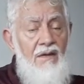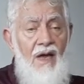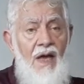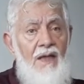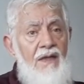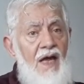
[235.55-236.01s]

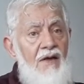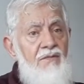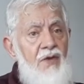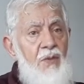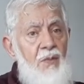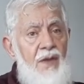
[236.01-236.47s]
and
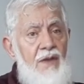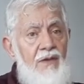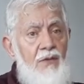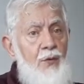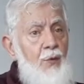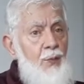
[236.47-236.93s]
every month
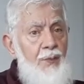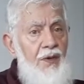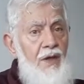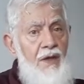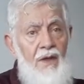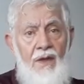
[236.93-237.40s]
you
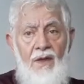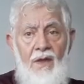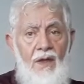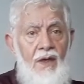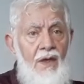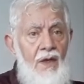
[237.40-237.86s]
pay
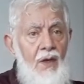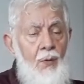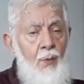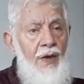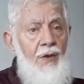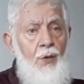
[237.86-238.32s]

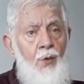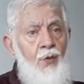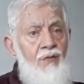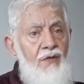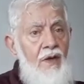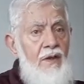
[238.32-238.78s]

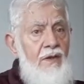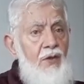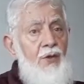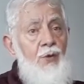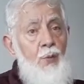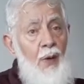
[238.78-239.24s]

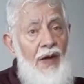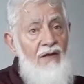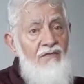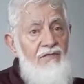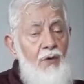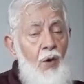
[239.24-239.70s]

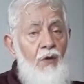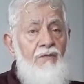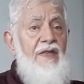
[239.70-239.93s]
1/12 of